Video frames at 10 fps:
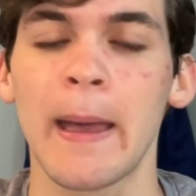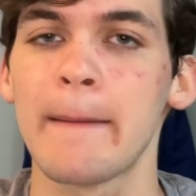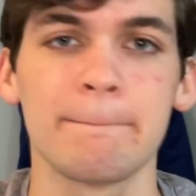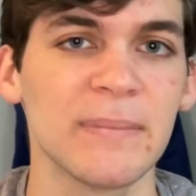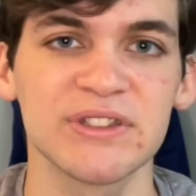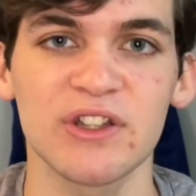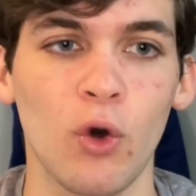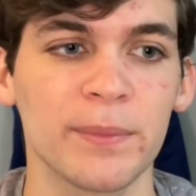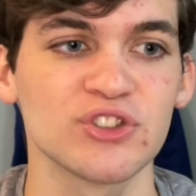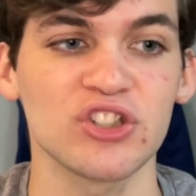Missing
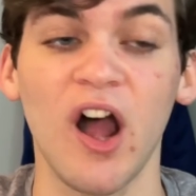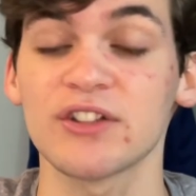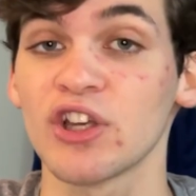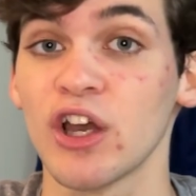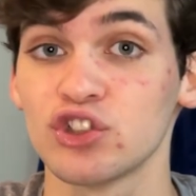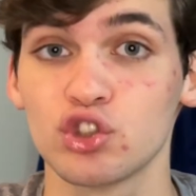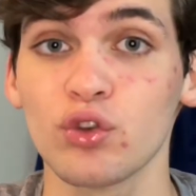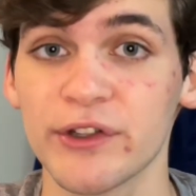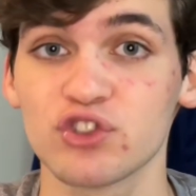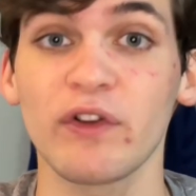open shots.
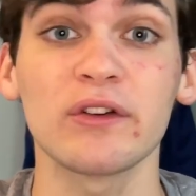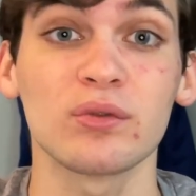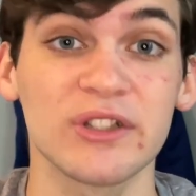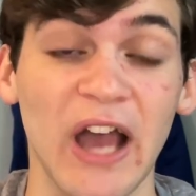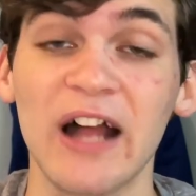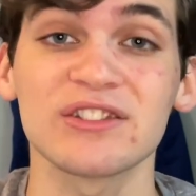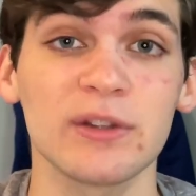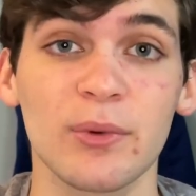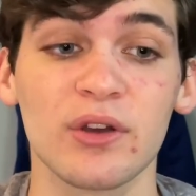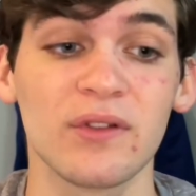Julius Randle got some
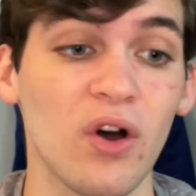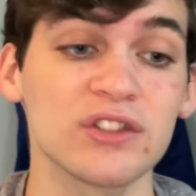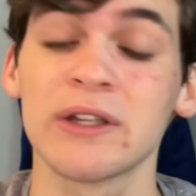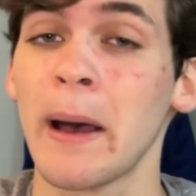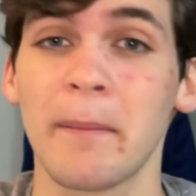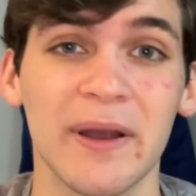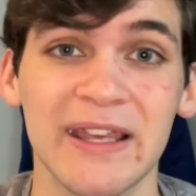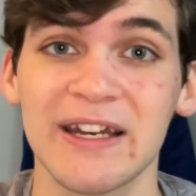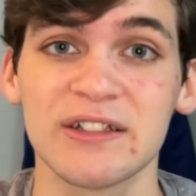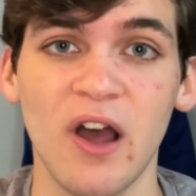good looks, but he
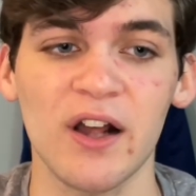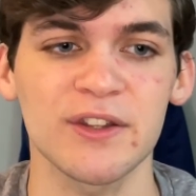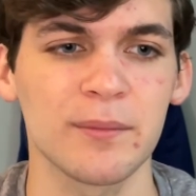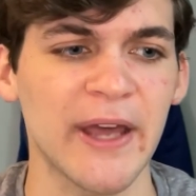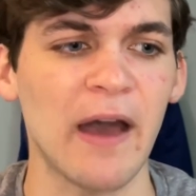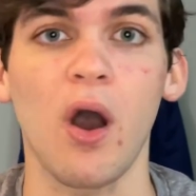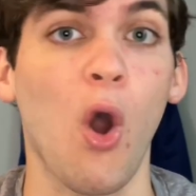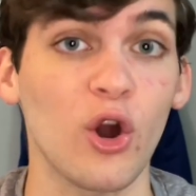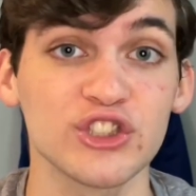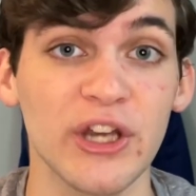didn't knock them down.
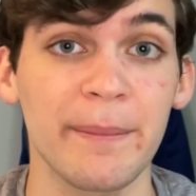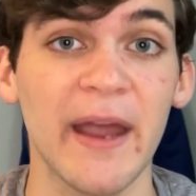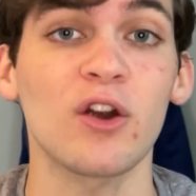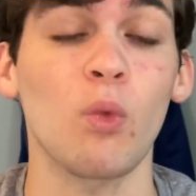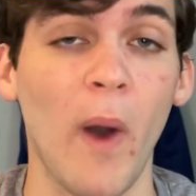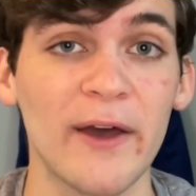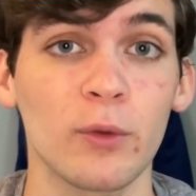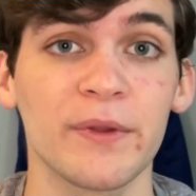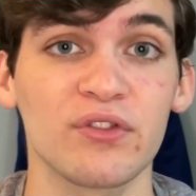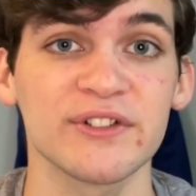RJ Barrett,
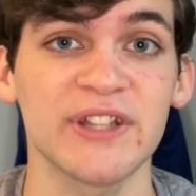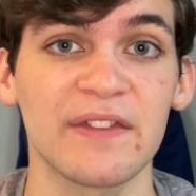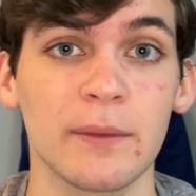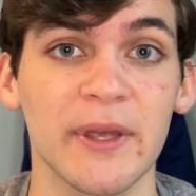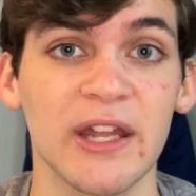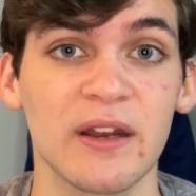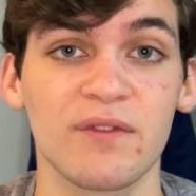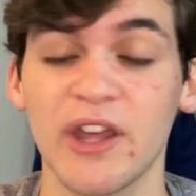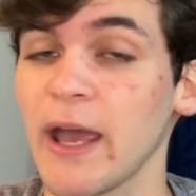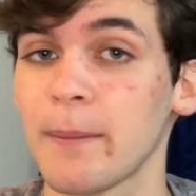wide-open threes at the beginning of the
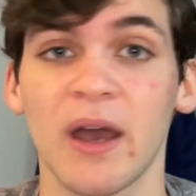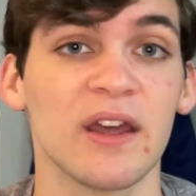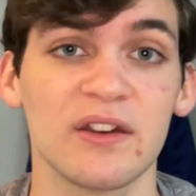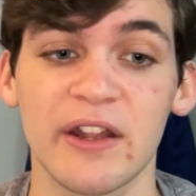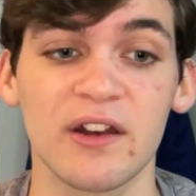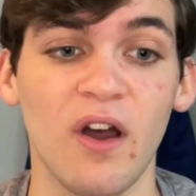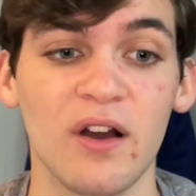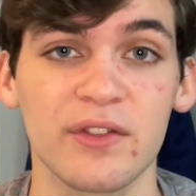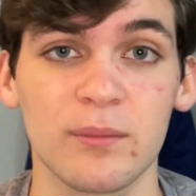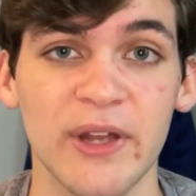game, didn't knock
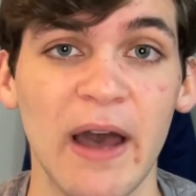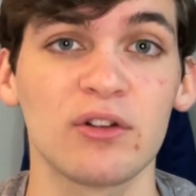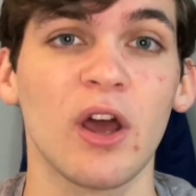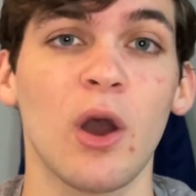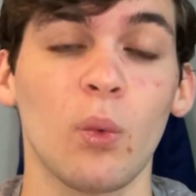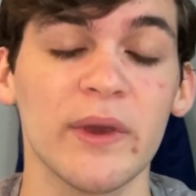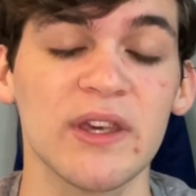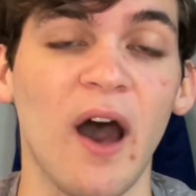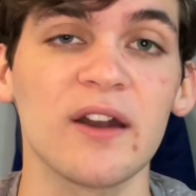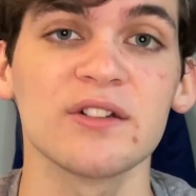them down. We
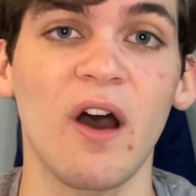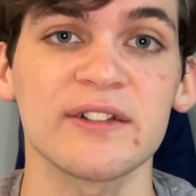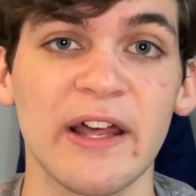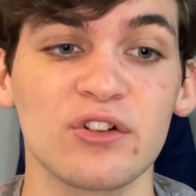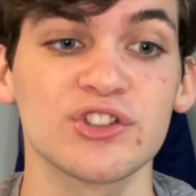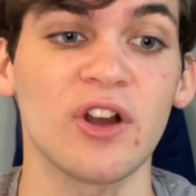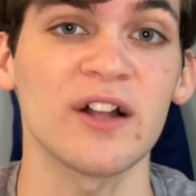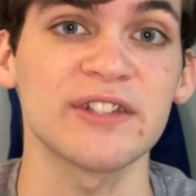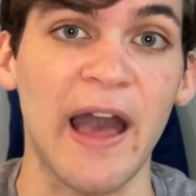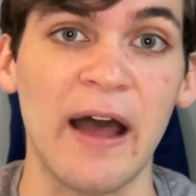got to knock down our shots
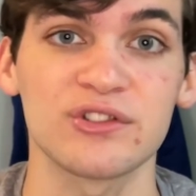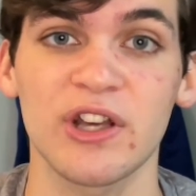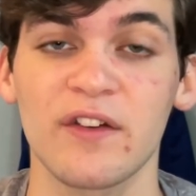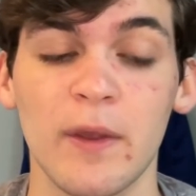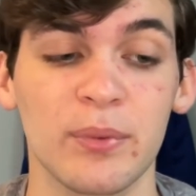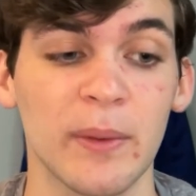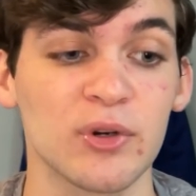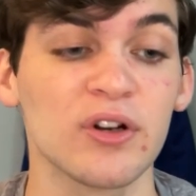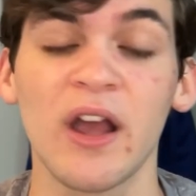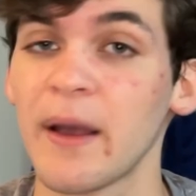outside on the
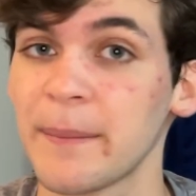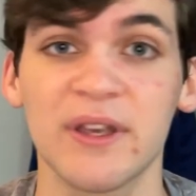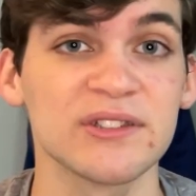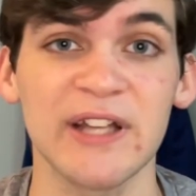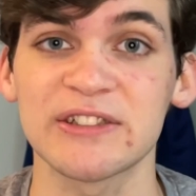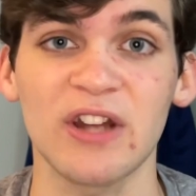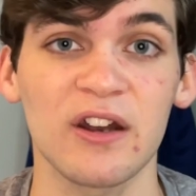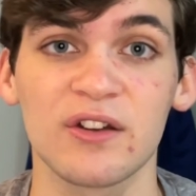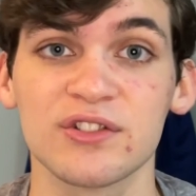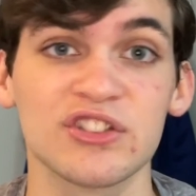perimeter because that's not a
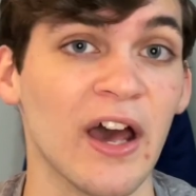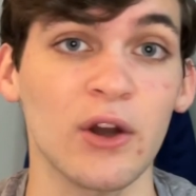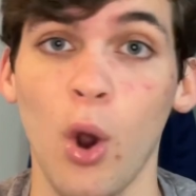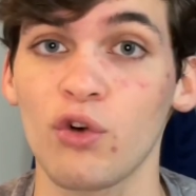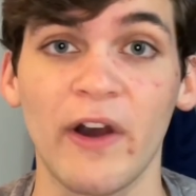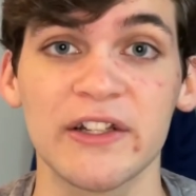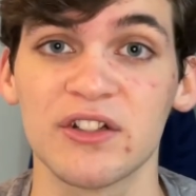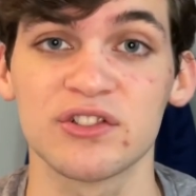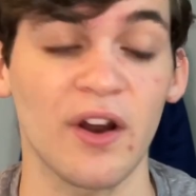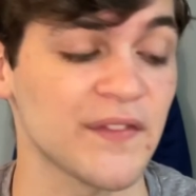good sign already to
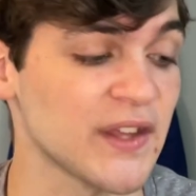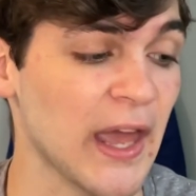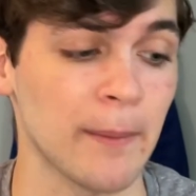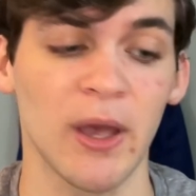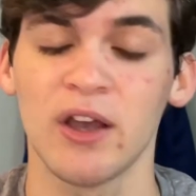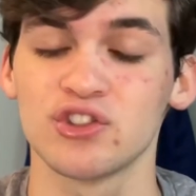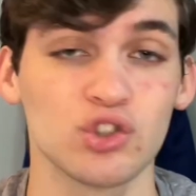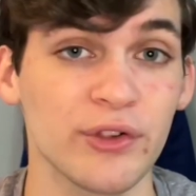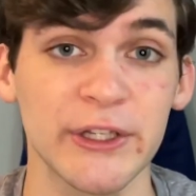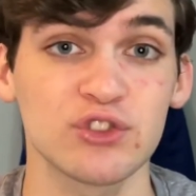start the game.
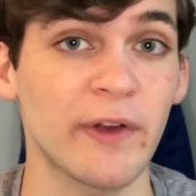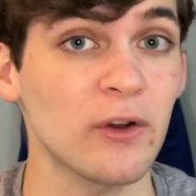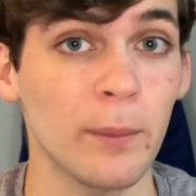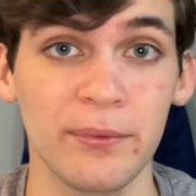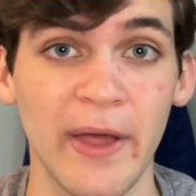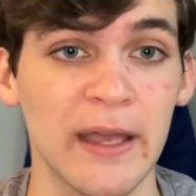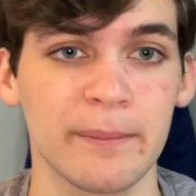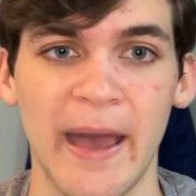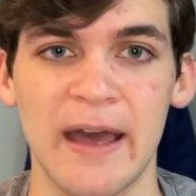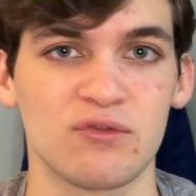Julius Randle playing
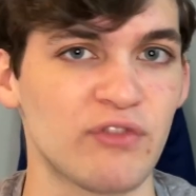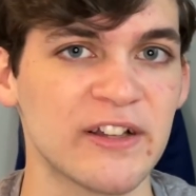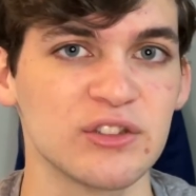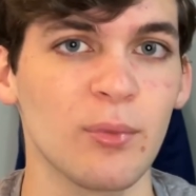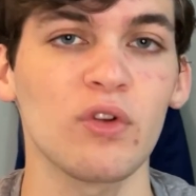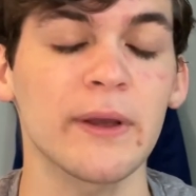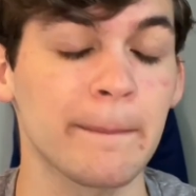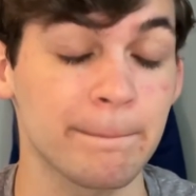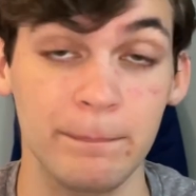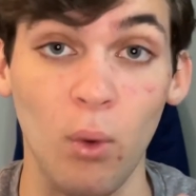bad. Reggie Bullock,
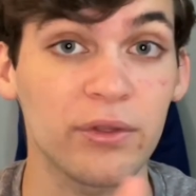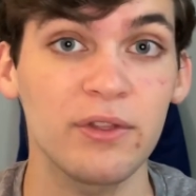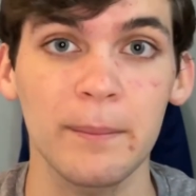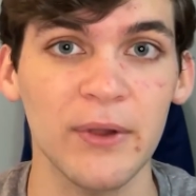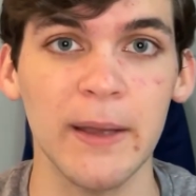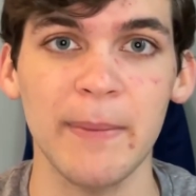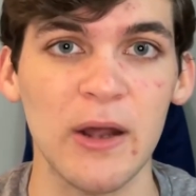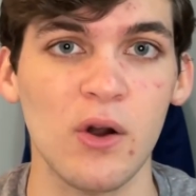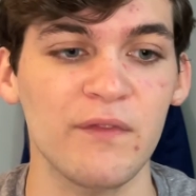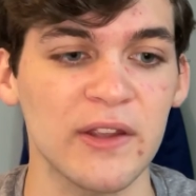both of them playing bad
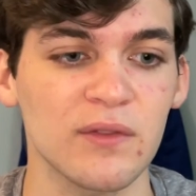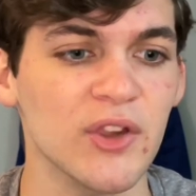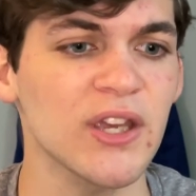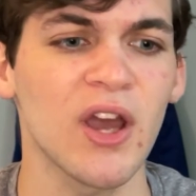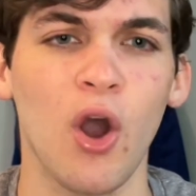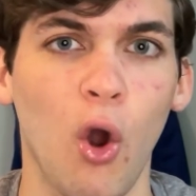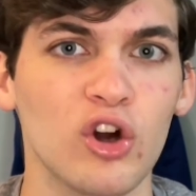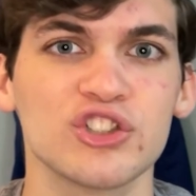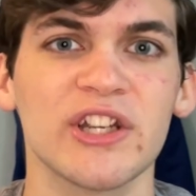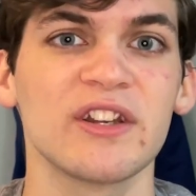offensively. RJ
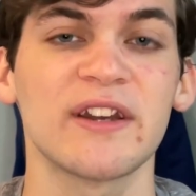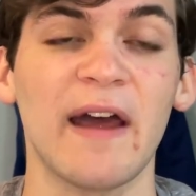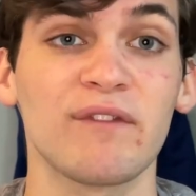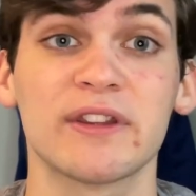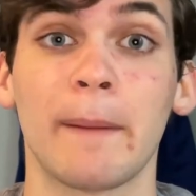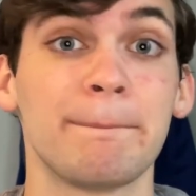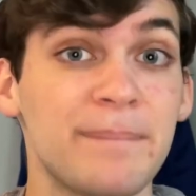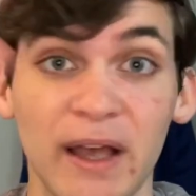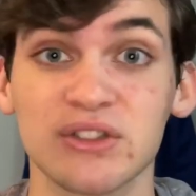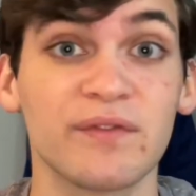didn't have like the
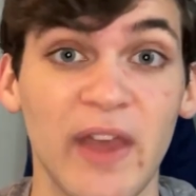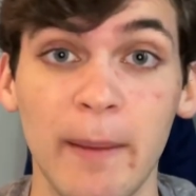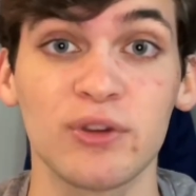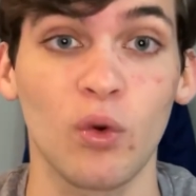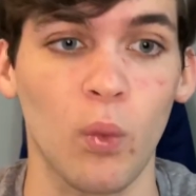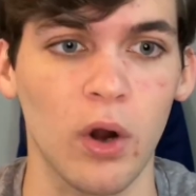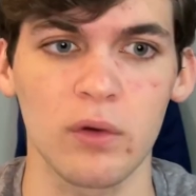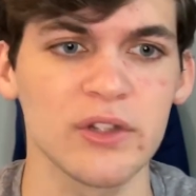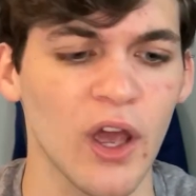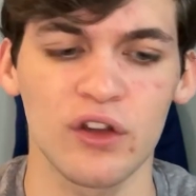best of game in the world.
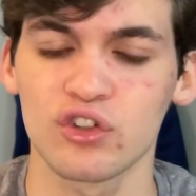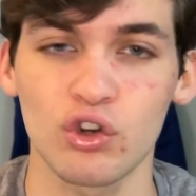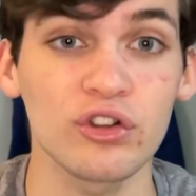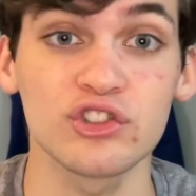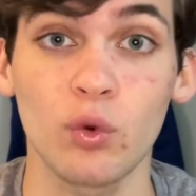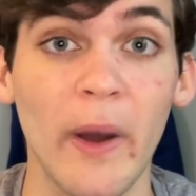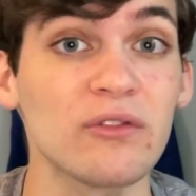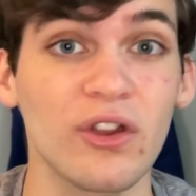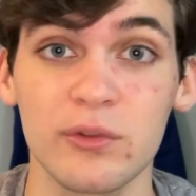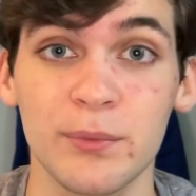Nerlens Noel
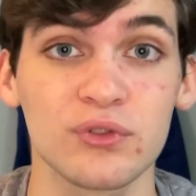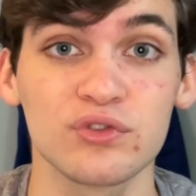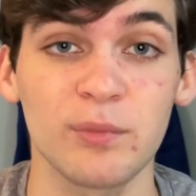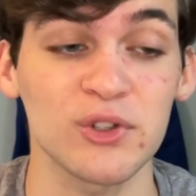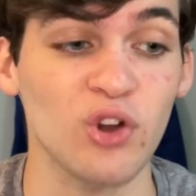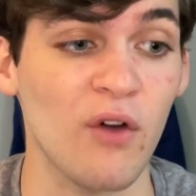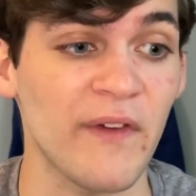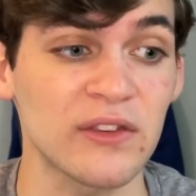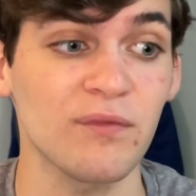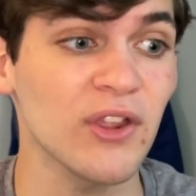doesn't produce much
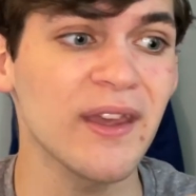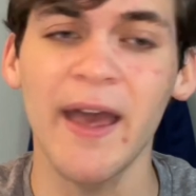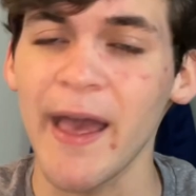offensively.